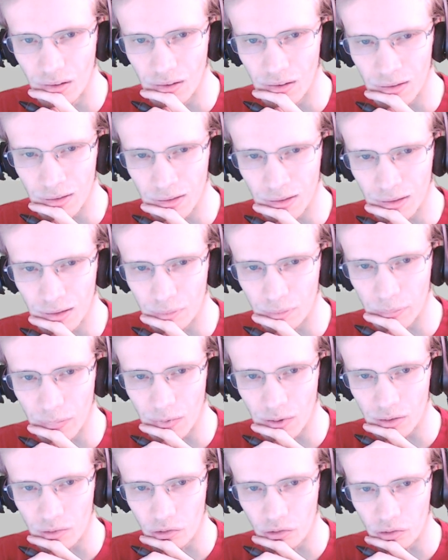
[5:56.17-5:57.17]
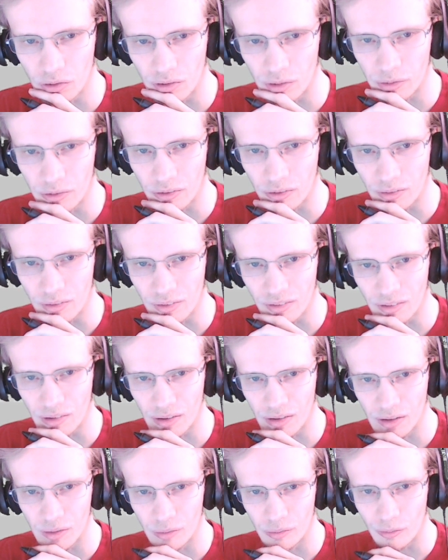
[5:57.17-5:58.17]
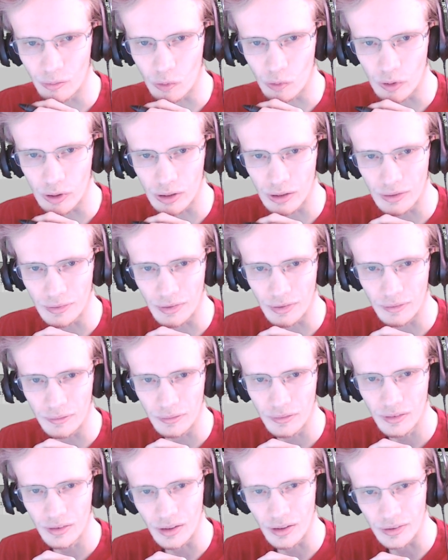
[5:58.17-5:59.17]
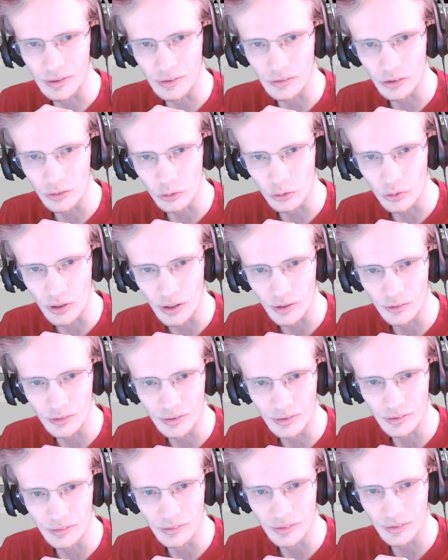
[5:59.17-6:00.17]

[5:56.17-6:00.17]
I'm not sure what you're saying, Juan, and I just translated